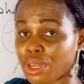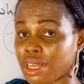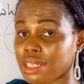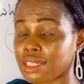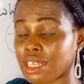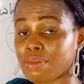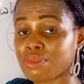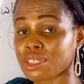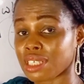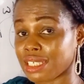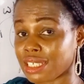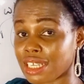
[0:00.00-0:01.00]
because some
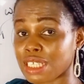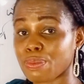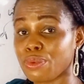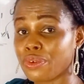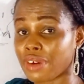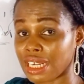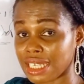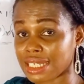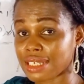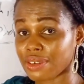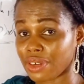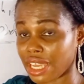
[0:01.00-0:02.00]
suggest
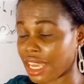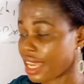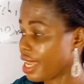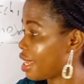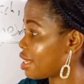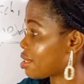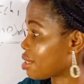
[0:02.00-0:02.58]
plurality, okay?